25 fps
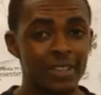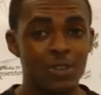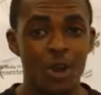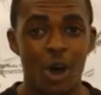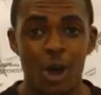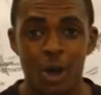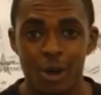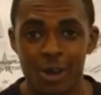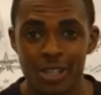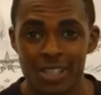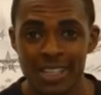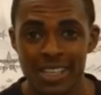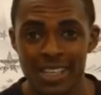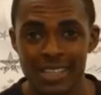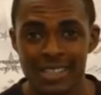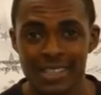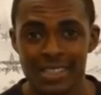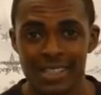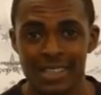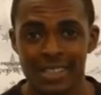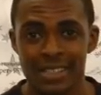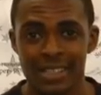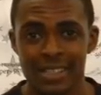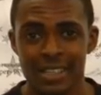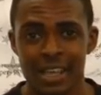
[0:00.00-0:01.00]
to know our
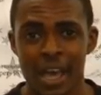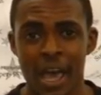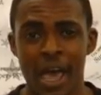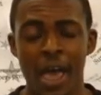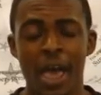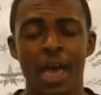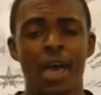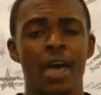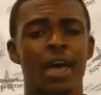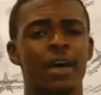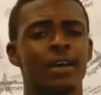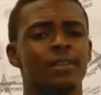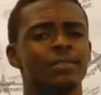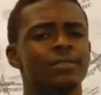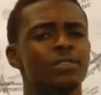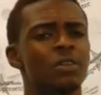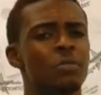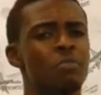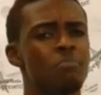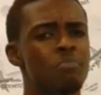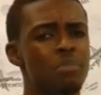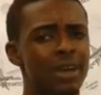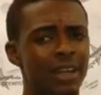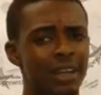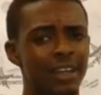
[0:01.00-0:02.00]
contestants, the
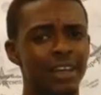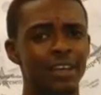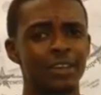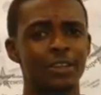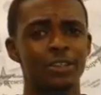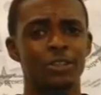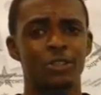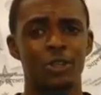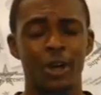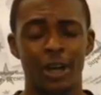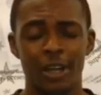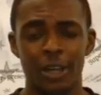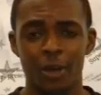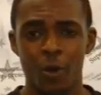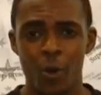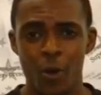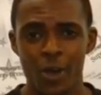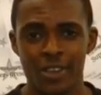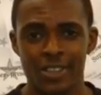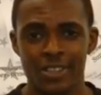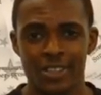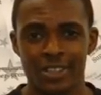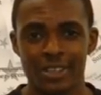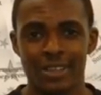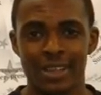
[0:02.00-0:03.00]
million dollar
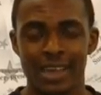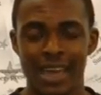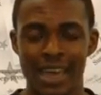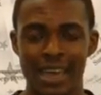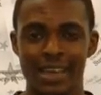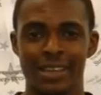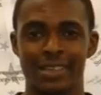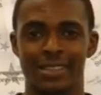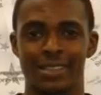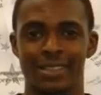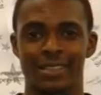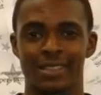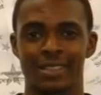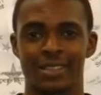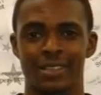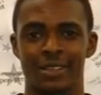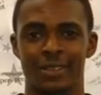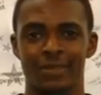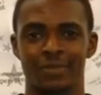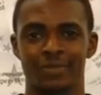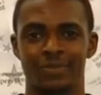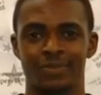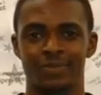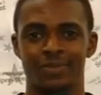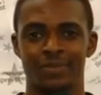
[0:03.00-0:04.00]
question is
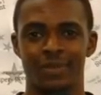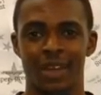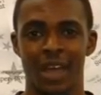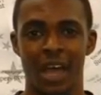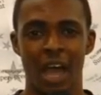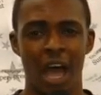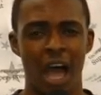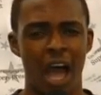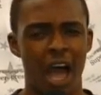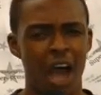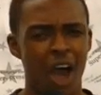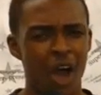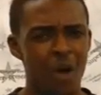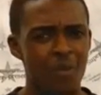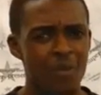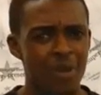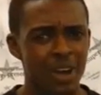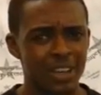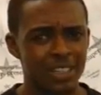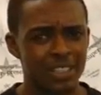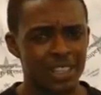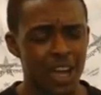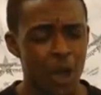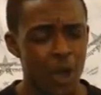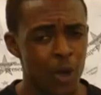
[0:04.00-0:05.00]
how
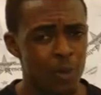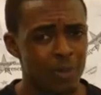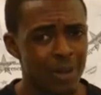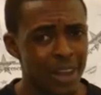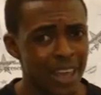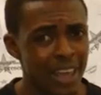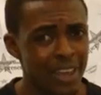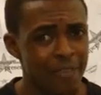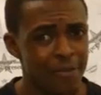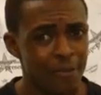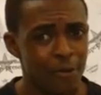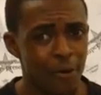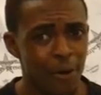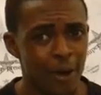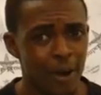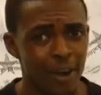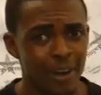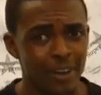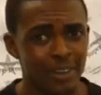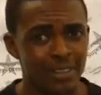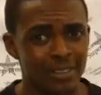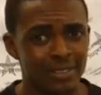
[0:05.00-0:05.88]
much are we playing for?